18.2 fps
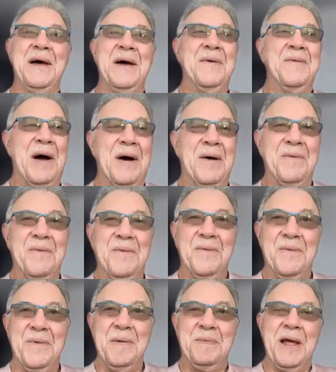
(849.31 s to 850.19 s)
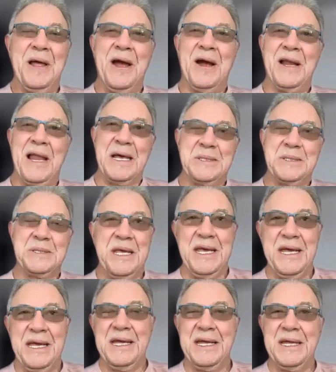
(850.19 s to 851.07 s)
We play our last
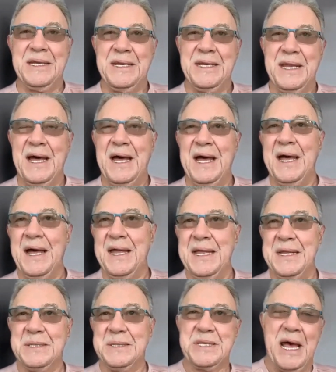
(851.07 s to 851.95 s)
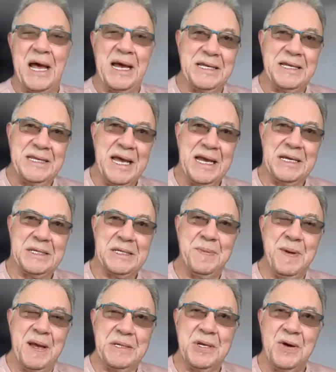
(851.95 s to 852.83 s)
gig in Zacatecas,
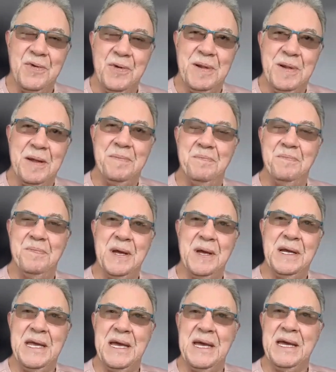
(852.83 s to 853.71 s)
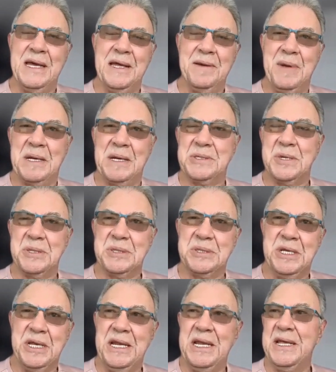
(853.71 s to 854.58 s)
Mexico. We played a big gig in Mexico
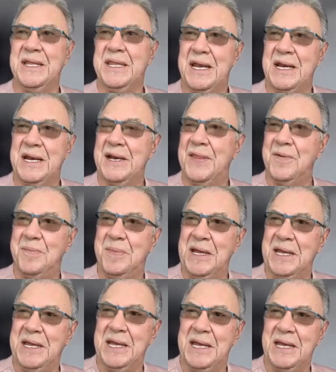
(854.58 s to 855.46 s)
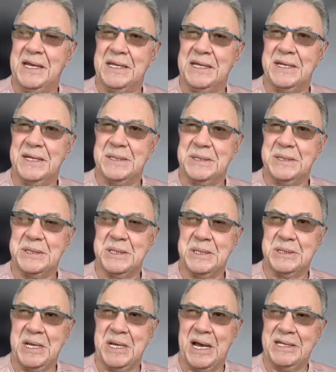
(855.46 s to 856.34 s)
City, and then another big gig in
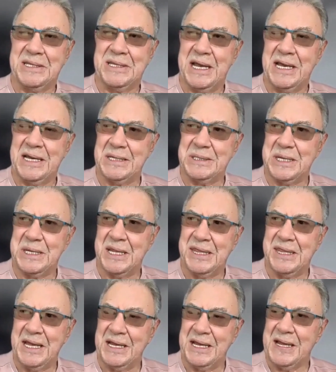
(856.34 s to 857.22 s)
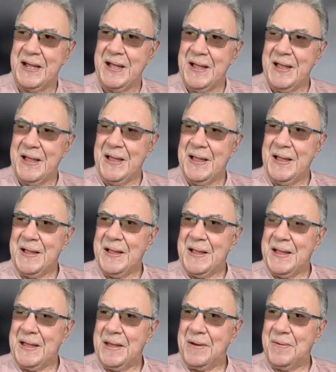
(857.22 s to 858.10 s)
Zacatecas, I think
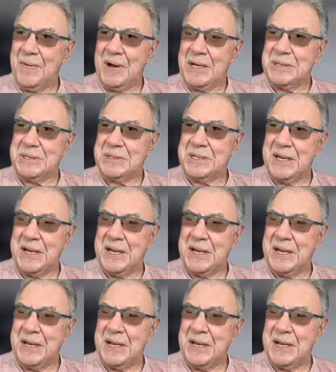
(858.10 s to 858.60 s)
it was.